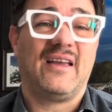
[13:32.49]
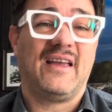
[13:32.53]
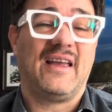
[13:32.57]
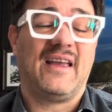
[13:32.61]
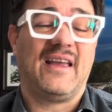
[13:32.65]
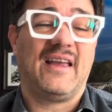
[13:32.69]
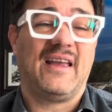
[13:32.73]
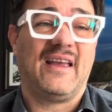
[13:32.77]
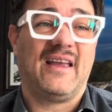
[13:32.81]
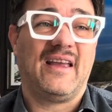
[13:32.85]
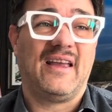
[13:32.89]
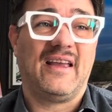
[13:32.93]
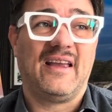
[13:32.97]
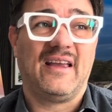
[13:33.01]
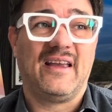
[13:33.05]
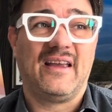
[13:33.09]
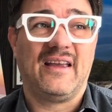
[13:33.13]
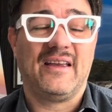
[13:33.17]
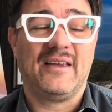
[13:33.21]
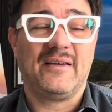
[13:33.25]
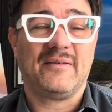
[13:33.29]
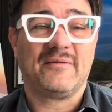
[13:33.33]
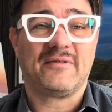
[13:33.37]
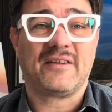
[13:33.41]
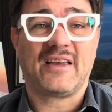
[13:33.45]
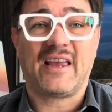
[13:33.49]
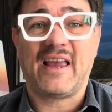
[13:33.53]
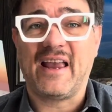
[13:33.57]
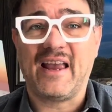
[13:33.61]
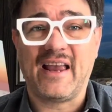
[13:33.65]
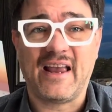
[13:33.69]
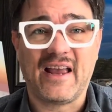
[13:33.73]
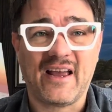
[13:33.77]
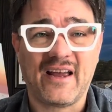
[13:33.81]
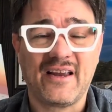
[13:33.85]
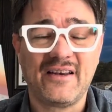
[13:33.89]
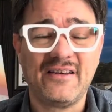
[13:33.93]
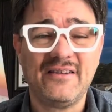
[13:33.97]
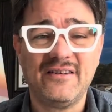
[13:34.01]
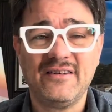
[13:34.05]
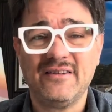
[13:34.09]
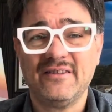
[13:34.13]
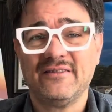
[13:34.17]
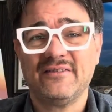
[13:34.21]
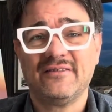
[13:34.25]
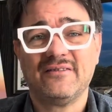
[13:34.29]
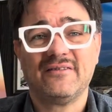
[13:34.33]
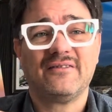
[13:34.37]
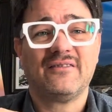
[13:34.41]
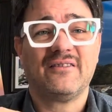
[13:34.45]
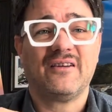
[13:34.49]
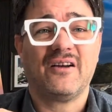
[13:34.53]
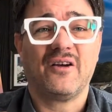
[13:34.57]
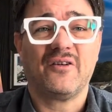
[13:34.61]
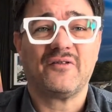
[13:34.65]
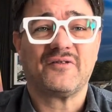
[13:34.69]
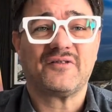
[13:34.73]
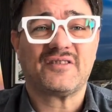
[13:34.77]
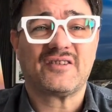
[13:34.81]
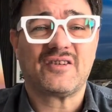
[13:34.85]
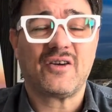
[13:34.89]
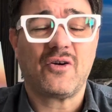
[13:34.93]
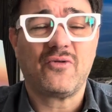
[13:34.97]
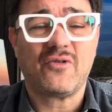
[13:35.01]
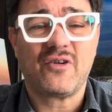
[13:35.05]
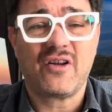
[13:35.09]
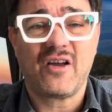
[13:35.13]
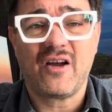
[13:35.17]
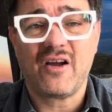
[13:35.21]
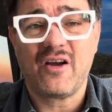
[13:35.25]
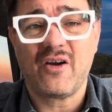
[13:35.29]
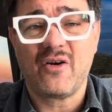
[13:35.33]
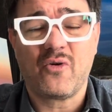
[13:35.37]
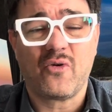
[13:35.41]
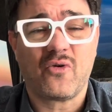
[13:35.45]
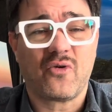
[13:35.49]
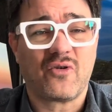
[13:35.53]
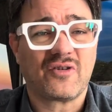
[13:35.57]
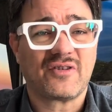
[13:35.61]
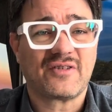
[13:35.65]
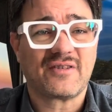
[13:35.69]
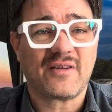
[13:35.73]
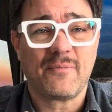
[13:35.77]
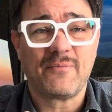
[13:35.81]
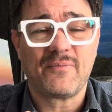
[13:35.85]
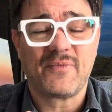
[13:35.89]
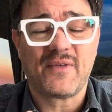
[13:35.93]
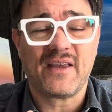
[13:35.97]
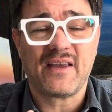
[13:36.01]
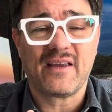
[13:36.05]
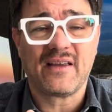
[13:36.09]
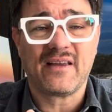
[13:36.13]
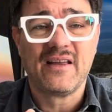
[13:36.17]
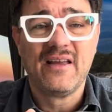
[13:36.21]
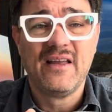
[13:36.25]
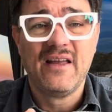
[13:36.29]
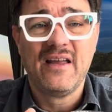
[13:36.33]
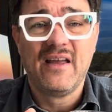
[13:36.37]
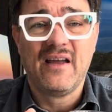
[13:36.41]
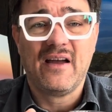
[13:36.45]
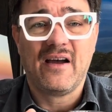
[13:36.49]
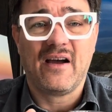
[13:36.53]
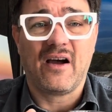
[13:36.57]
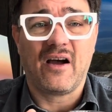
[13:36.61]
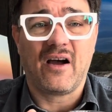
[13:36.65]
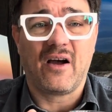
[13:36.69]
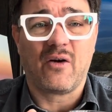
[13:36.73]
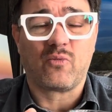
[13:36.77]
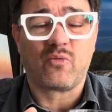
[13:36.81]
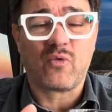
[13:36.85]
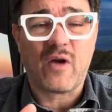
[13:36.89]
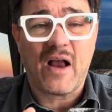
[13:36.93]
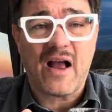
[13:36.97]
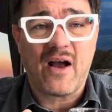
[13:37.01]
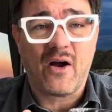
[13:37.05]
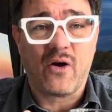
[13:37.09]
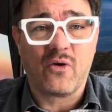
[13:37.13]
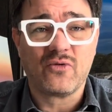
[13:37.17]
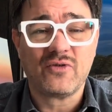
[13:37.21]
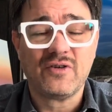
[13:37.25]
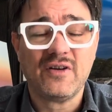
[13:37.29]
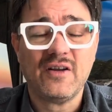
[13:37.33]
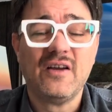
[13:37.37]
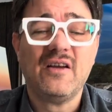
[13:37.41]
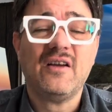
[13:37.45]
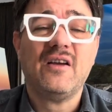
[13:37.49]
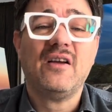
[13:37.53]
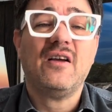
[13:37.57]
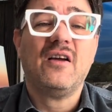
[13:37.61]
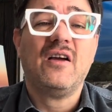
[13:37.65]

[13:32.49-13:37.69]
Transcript: a can of soda, or something round.